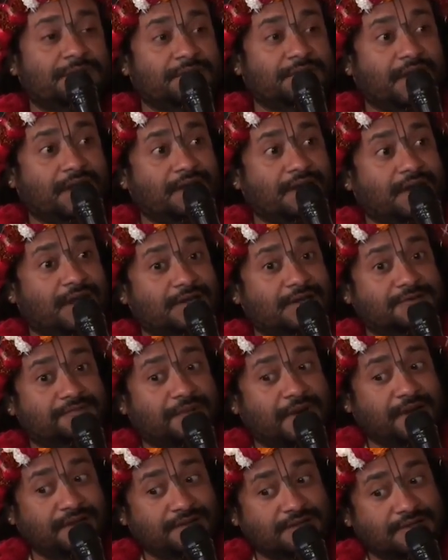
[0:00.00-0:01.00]
Then he
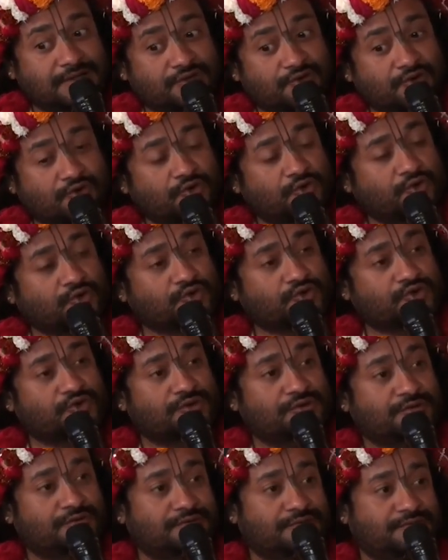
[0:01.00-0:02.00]
explained this truth